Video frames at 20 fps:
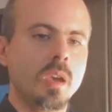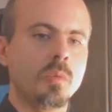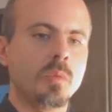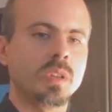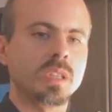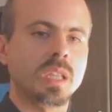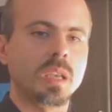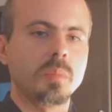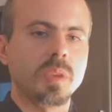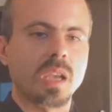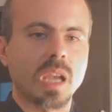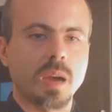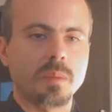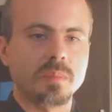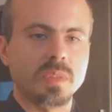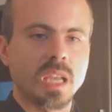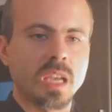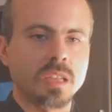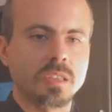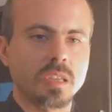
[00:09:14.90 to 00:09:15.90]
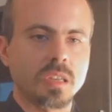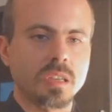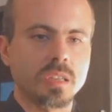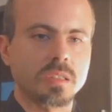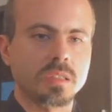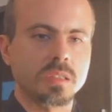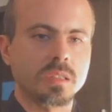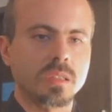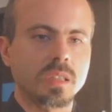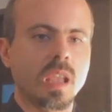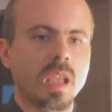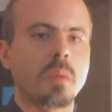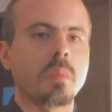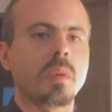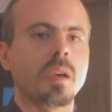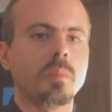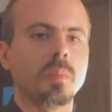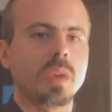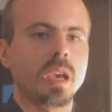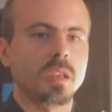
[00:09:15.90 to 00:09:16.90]
When they become dangerous, they
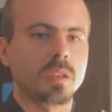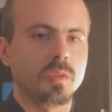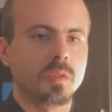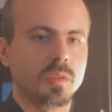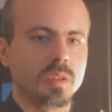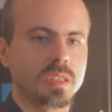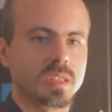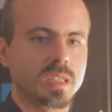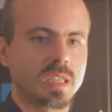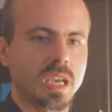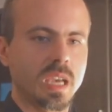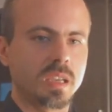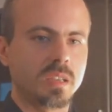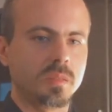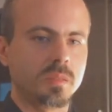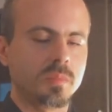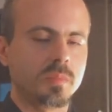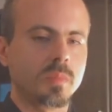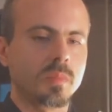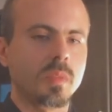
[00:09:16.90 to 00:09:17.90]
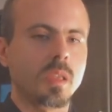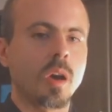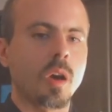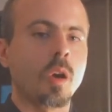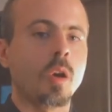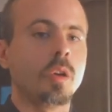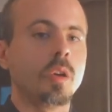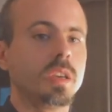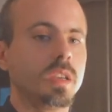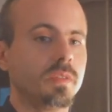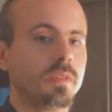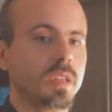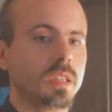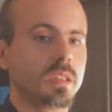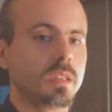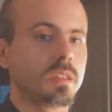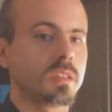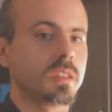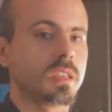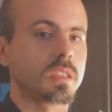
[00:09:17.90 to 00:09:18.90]
may make you insane, or even
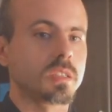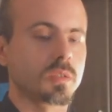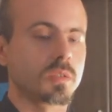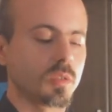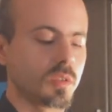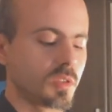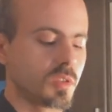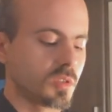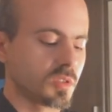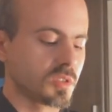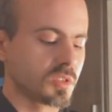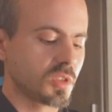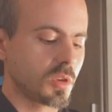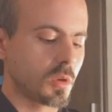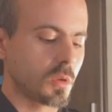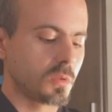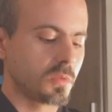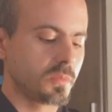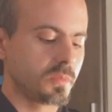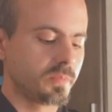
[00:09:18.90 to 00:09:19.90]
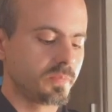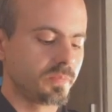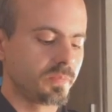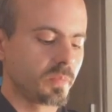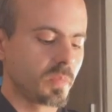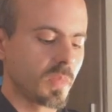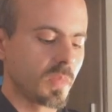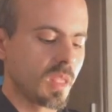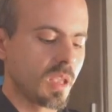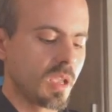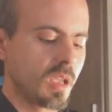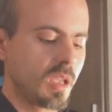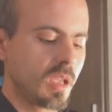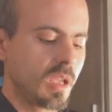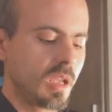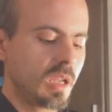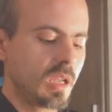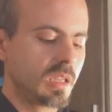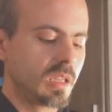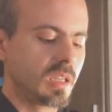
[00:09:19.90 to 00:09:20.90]
destroy your soul.
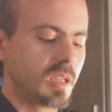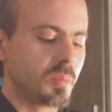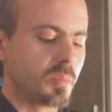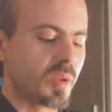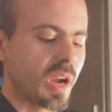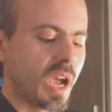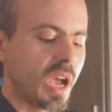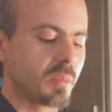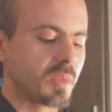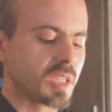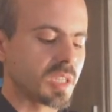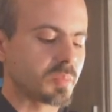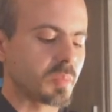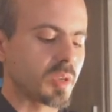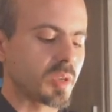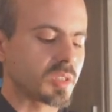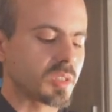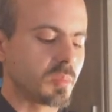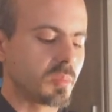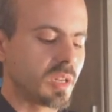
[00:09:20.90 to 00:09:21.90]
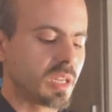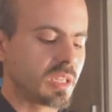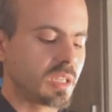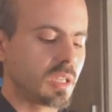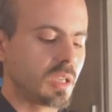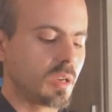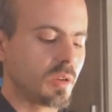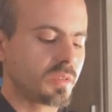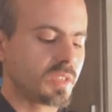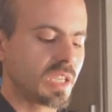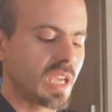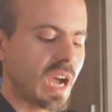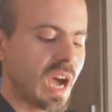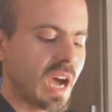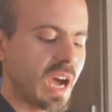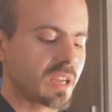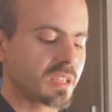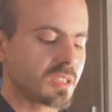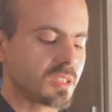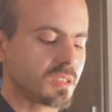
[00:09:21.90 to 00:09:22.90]
The prime responsibility of the
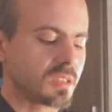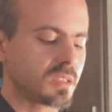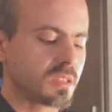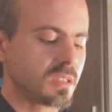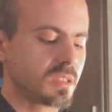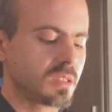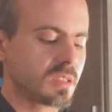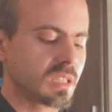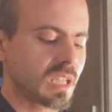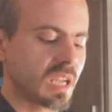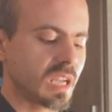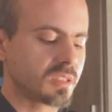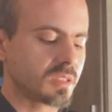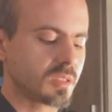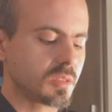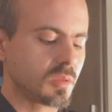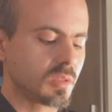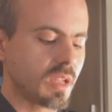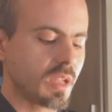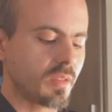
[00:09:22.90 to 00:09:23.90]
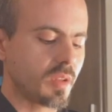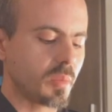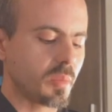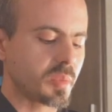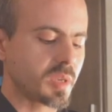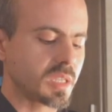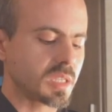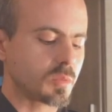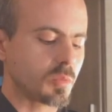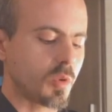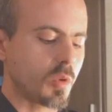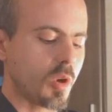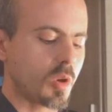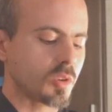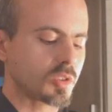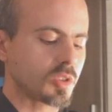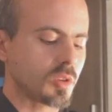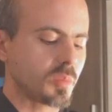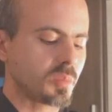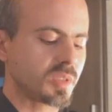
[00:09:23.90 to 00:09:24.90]
artist is thus to develop his
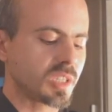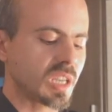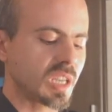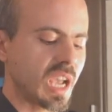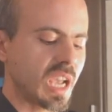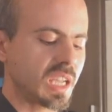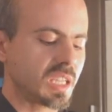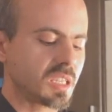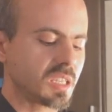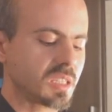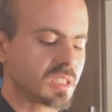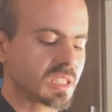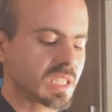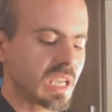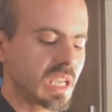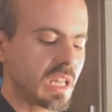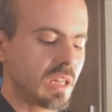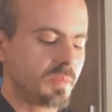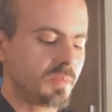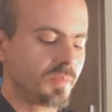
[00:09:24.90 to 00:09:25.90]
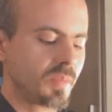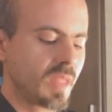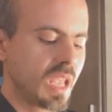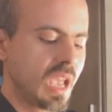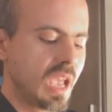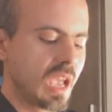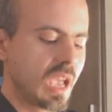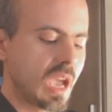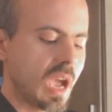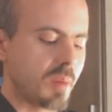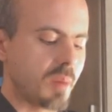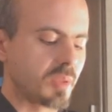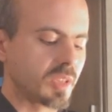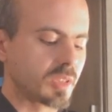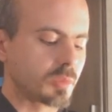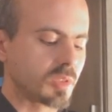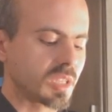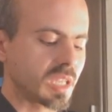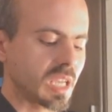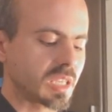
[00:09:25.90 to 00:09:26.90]
workshop training skill
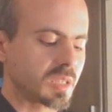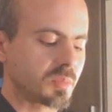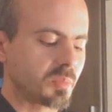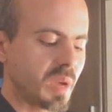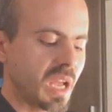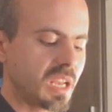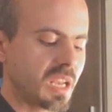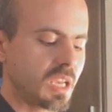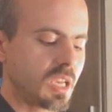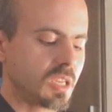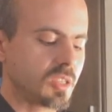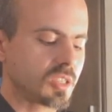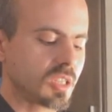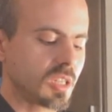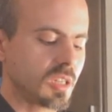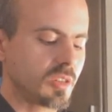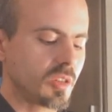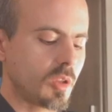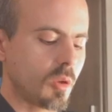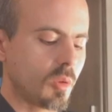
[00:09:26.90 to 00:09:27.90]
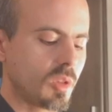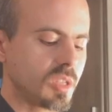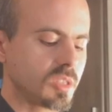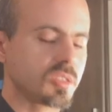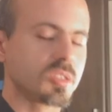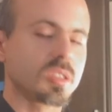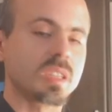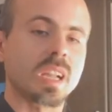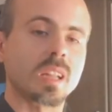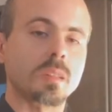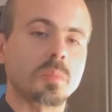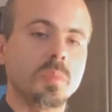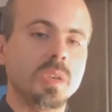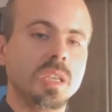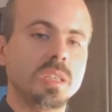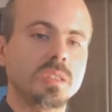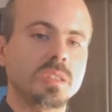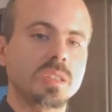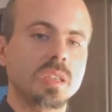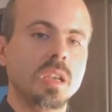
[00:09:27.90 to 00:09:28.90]
coupled with experiential knowledge. That
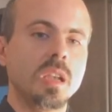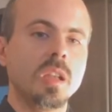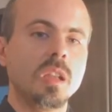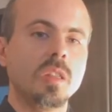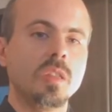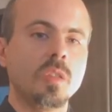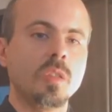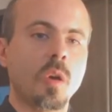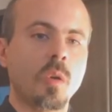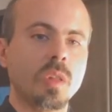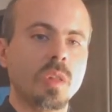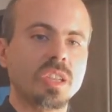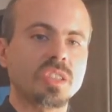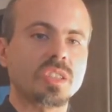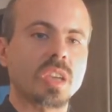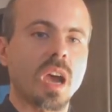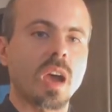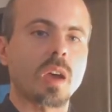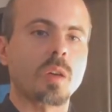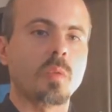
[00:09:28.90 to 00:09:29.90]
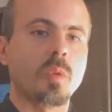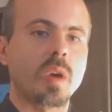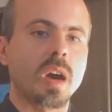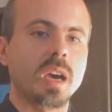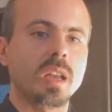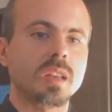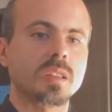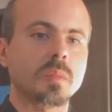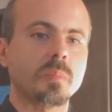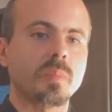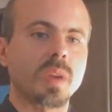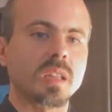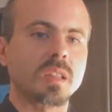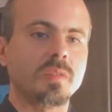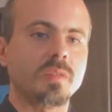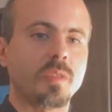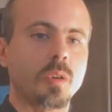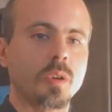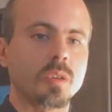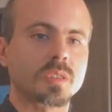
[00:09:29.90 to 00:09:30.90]
means knowledge acquired by the
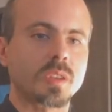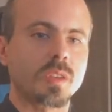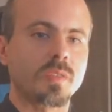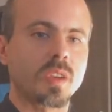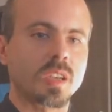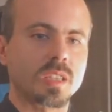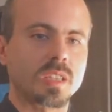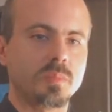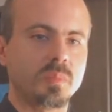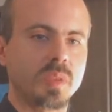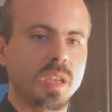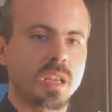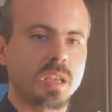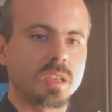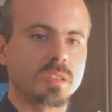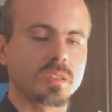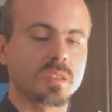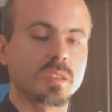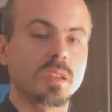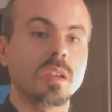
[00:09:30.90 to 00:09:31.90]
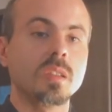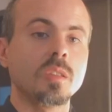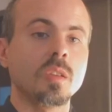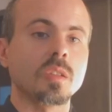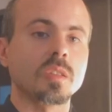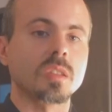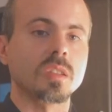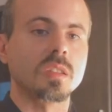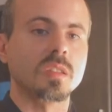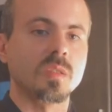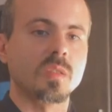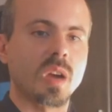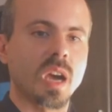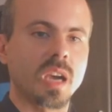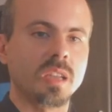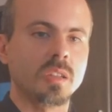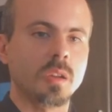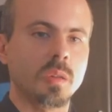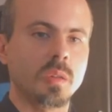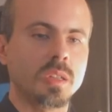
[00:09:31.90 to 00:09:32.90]
force of experience, not
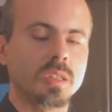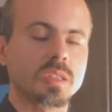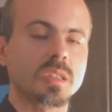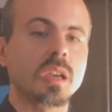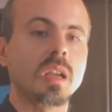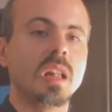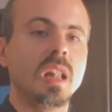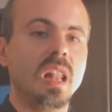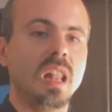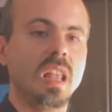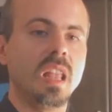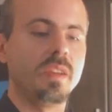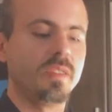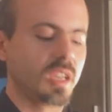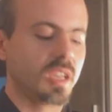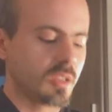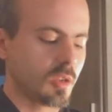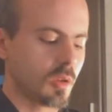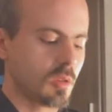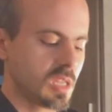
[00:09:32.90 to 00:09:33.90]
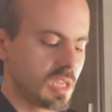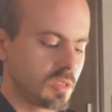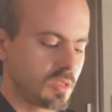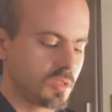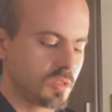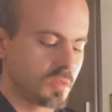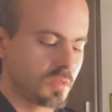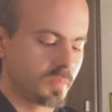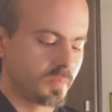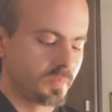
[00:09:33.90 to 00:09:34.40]
dry knowledge, living knowledge.